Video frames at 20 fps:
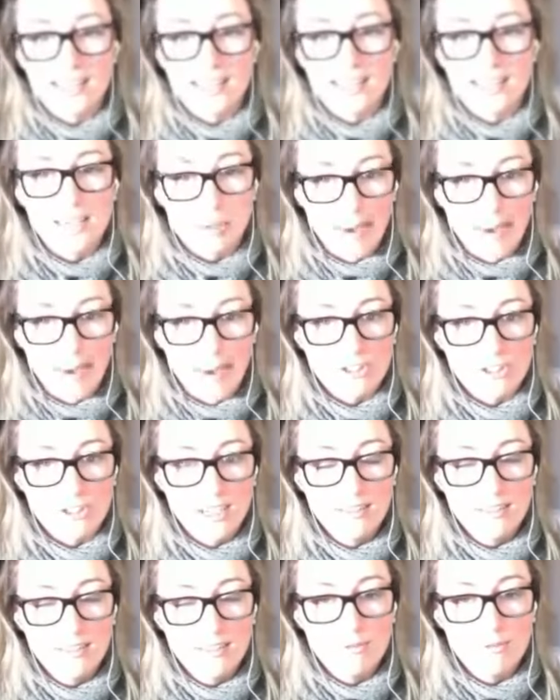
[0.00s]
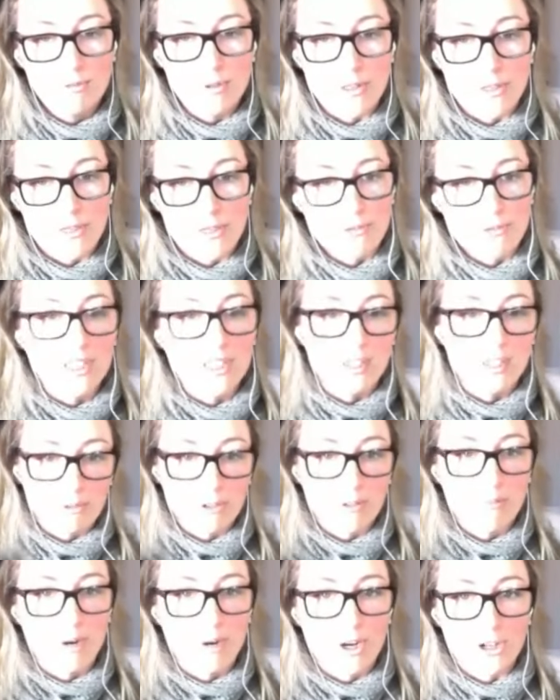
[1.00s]
Cleopatra with 3
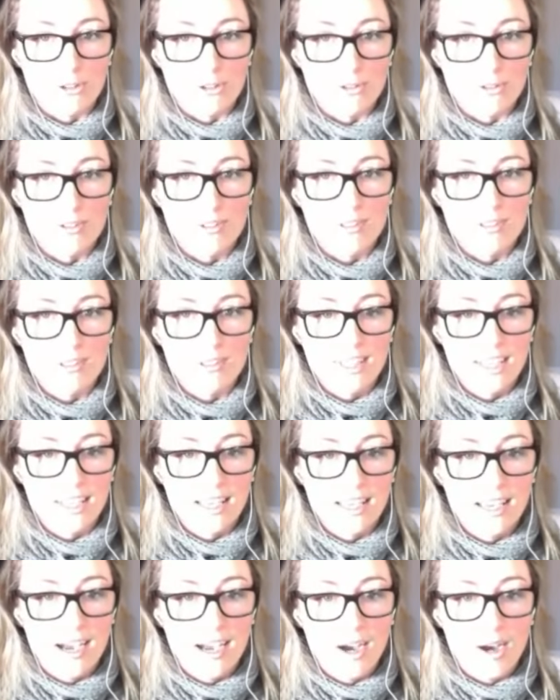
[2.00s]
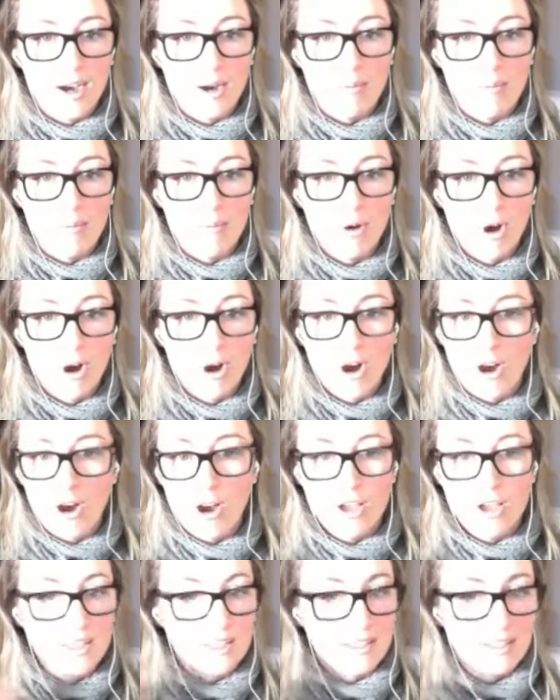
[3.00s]
different models
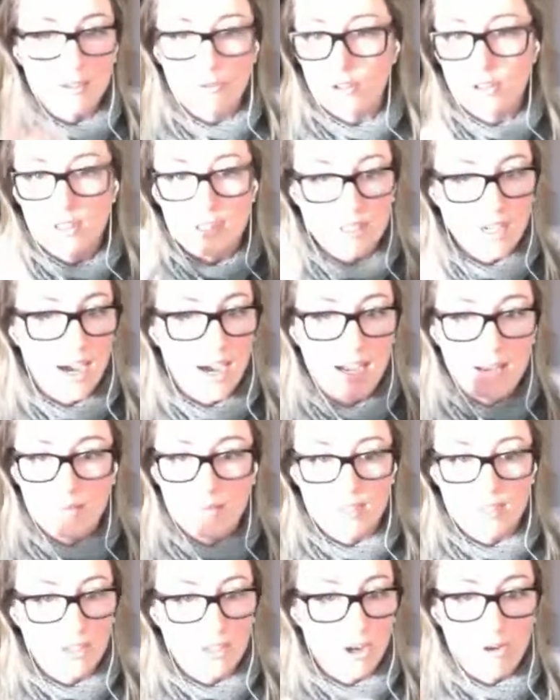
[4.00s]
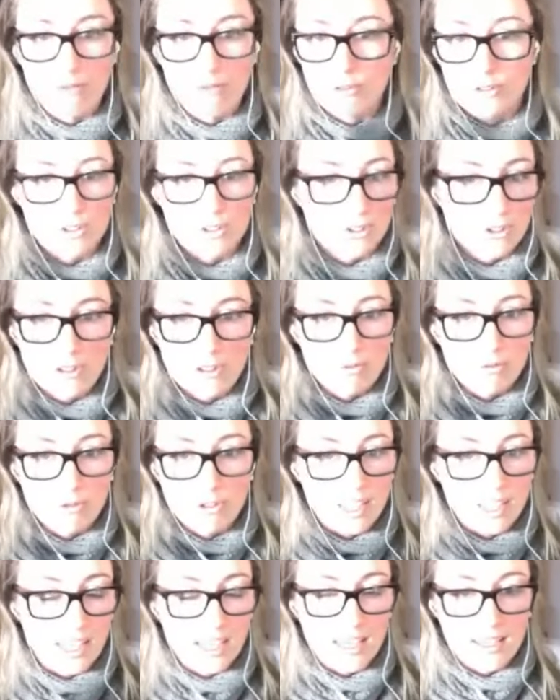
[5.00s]
at different times over 2 different
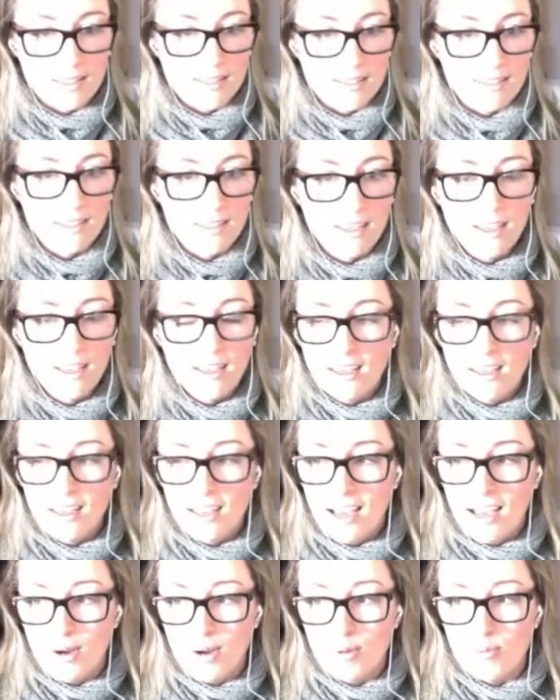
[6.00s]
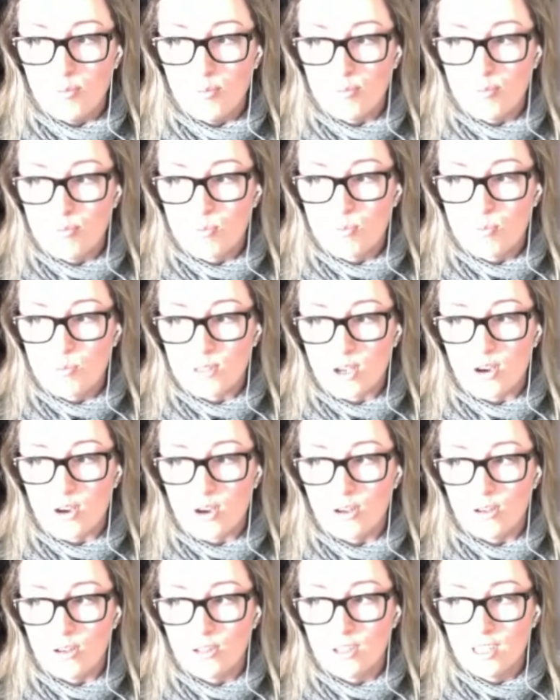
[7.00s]
years. So
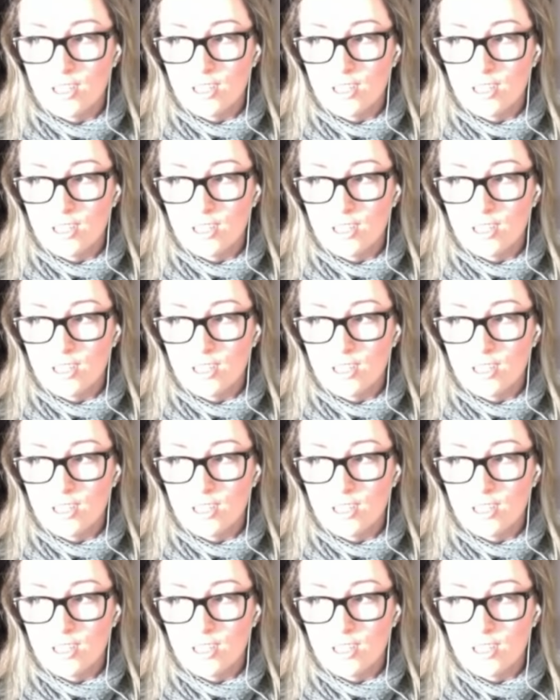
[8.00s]
I